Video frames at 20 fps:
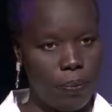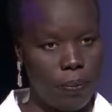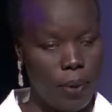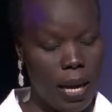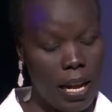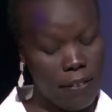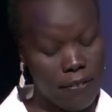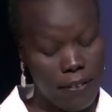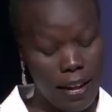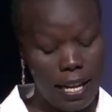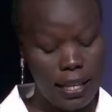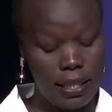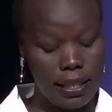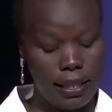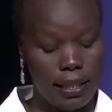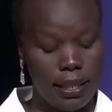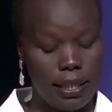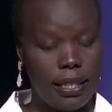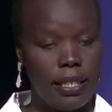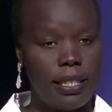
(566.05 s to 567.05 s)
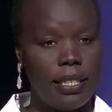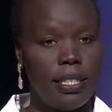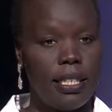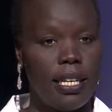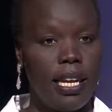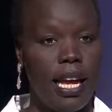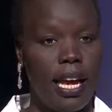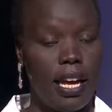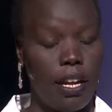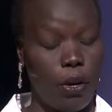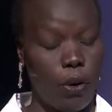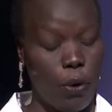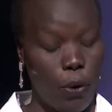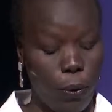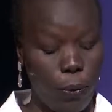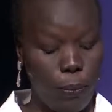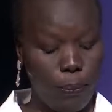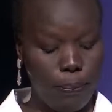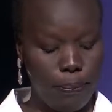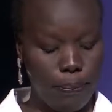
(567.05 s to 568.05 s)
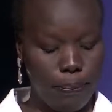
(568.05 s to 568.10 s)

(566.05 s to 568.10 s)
I finally had a home.